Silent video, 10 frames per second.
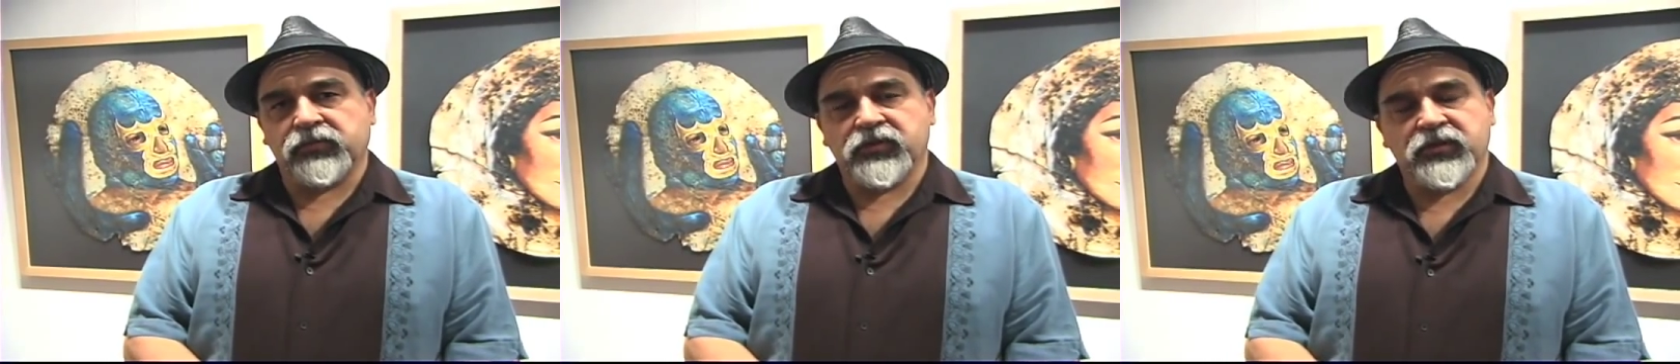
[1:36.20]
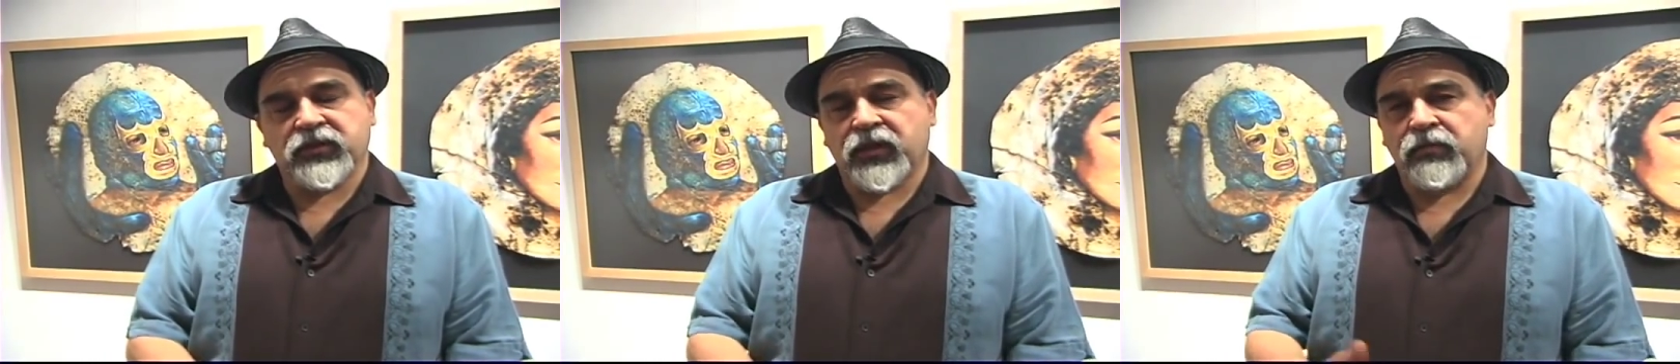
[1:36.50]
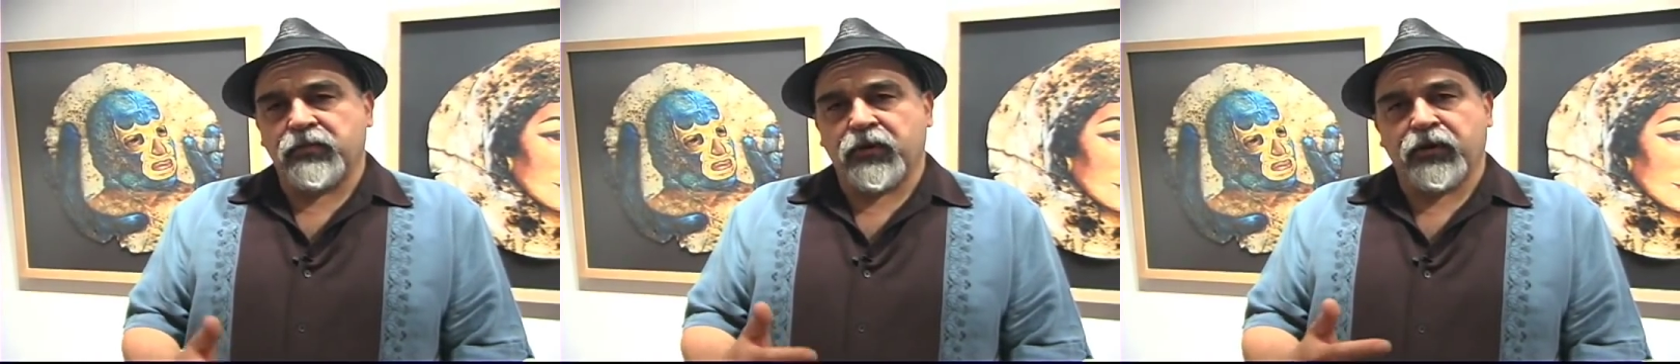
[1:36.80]

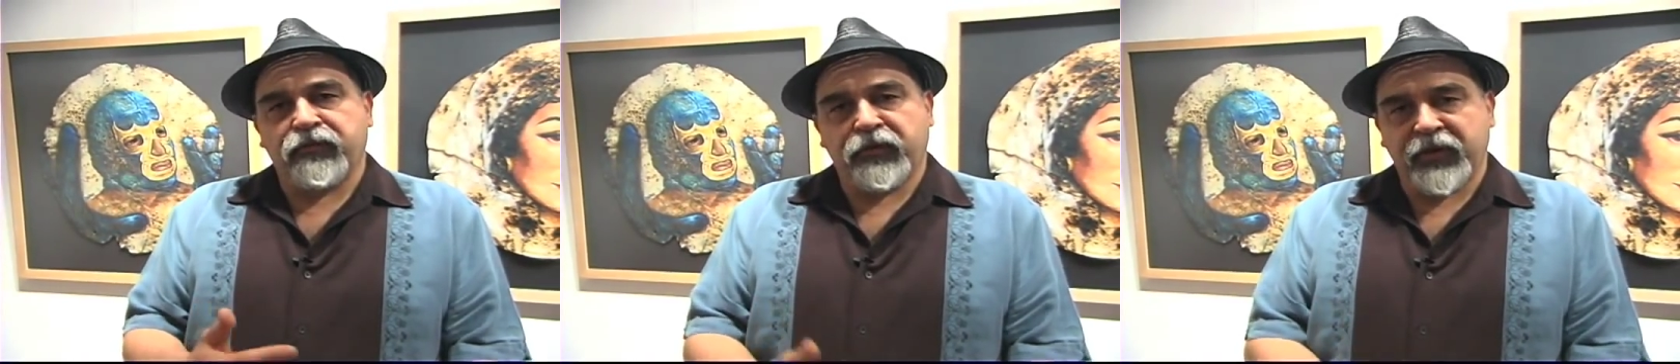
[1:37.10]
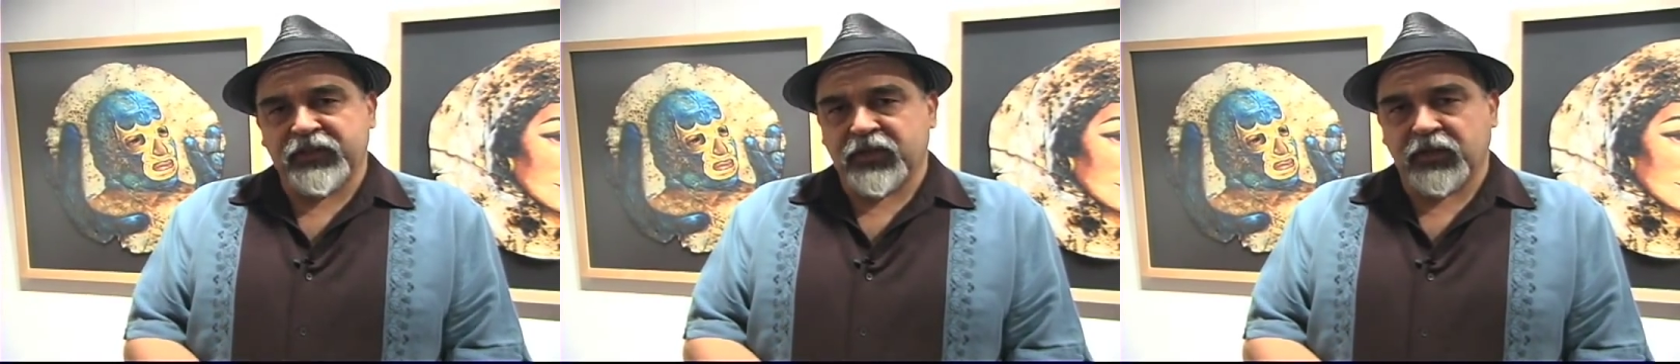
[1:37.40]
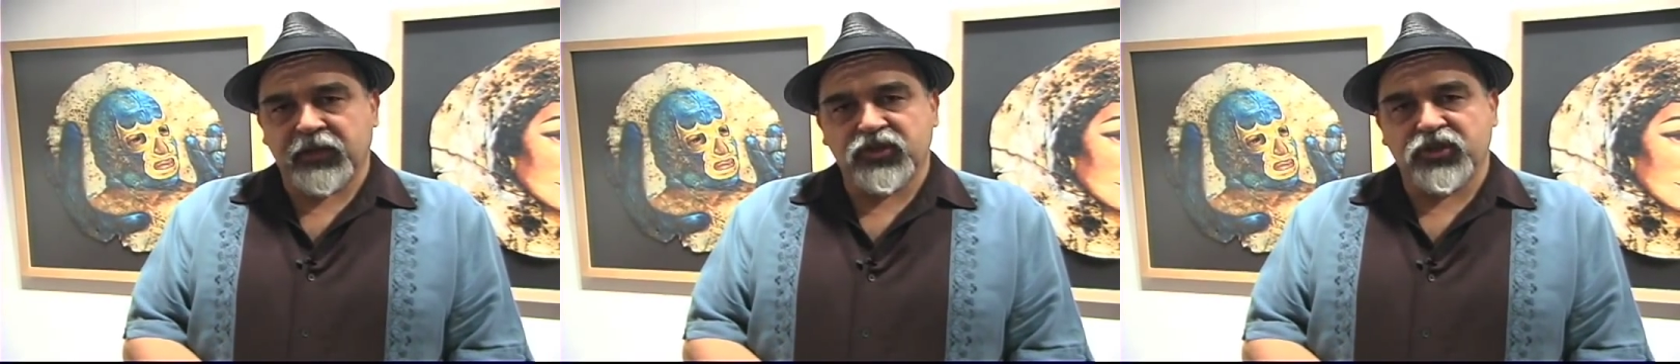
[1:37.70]
Some are very
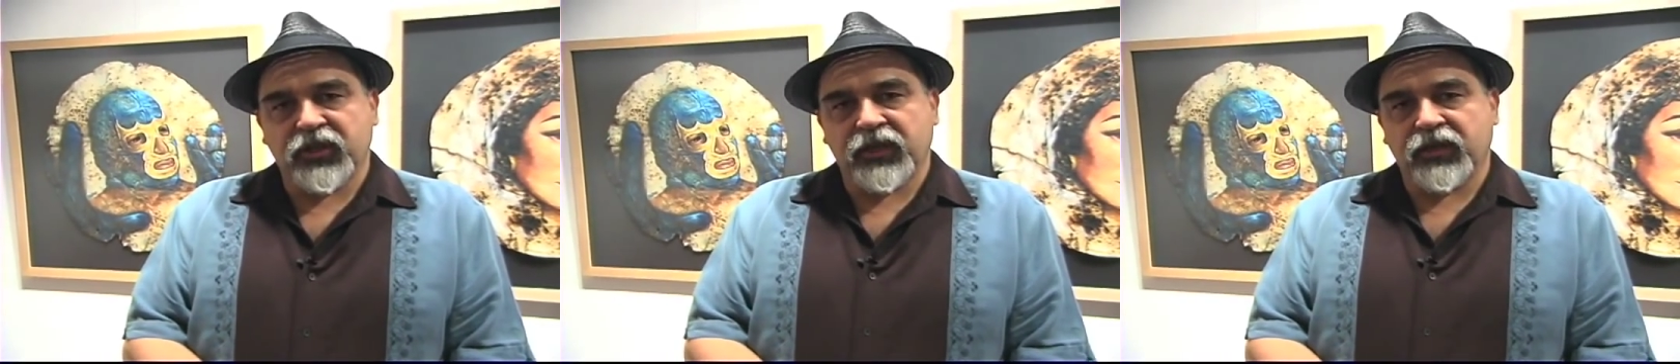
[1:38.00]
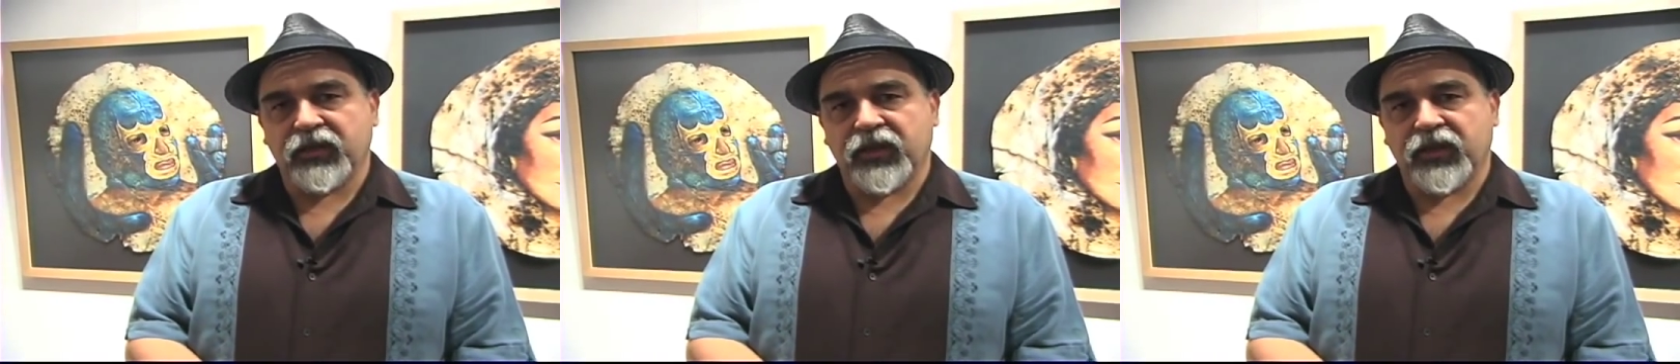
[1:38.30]
tongue-in-cheek,